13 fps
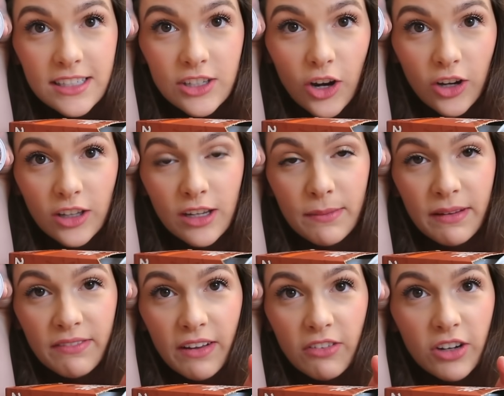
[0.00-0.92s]
is currently
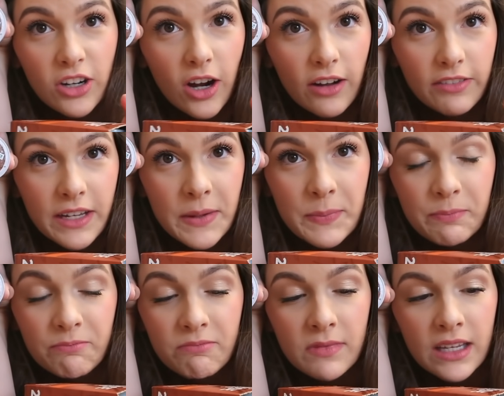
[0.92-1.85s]
my favorite coffee,
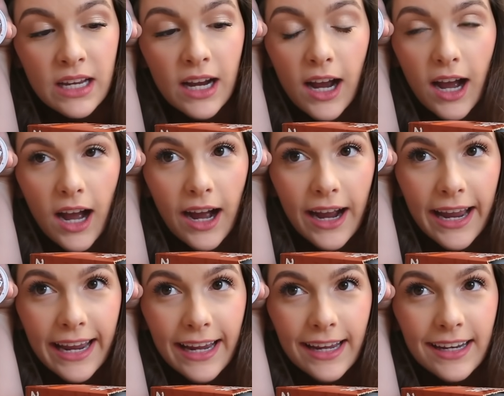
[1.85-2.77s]

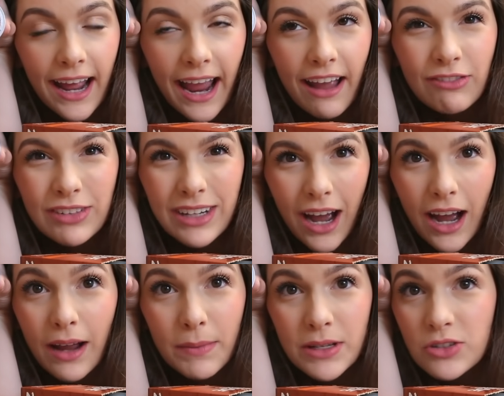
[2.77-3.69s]
and I have
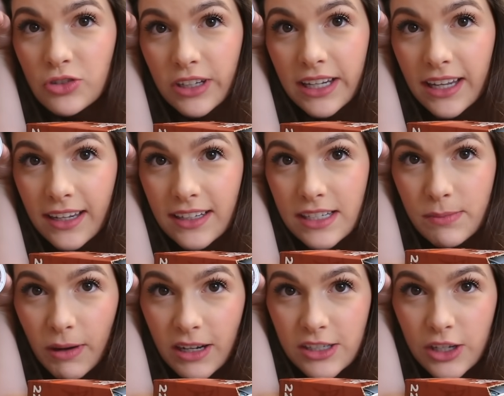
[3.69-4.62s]
not been drinking
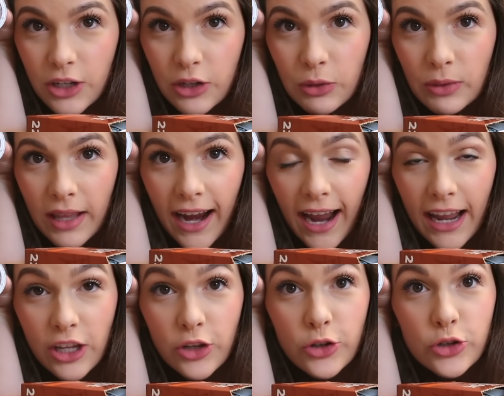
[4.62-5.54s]
espresso like I
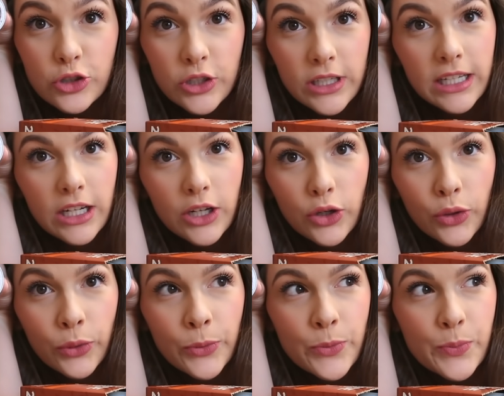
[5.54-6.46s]
usually
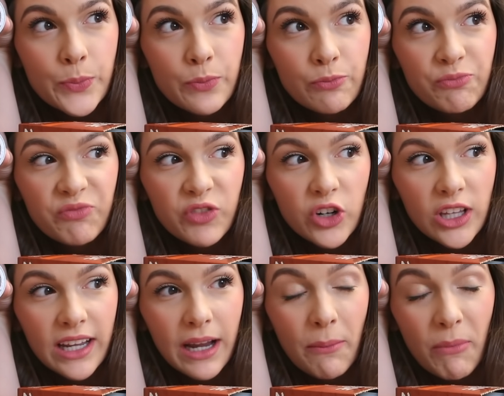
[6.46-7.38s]
do for
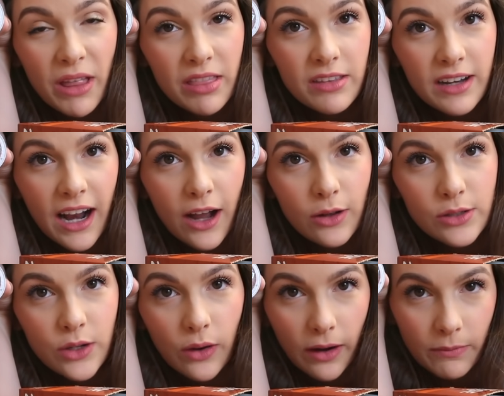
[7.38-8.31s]
like a month now,
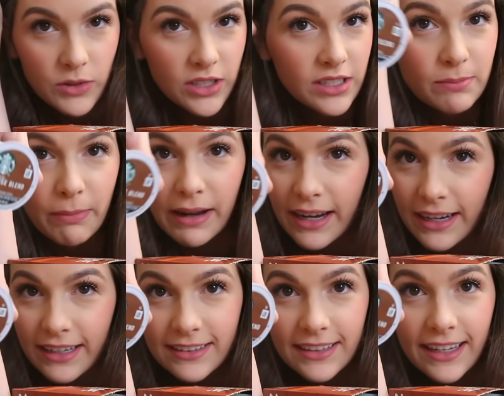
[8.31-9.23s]
so I'm just
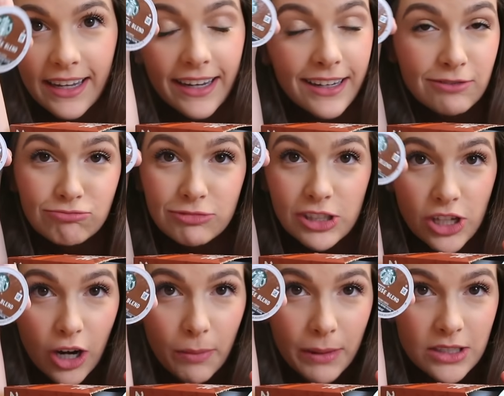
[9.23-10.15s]
back at like
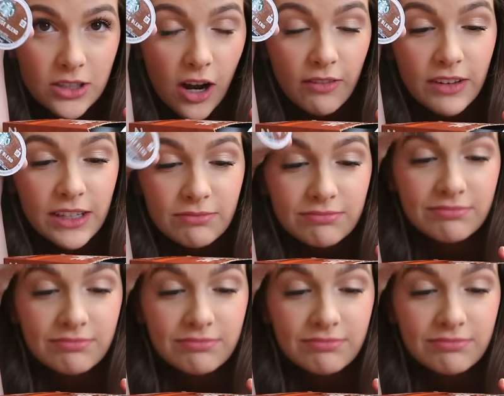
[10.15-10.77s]
Starbucks coffee.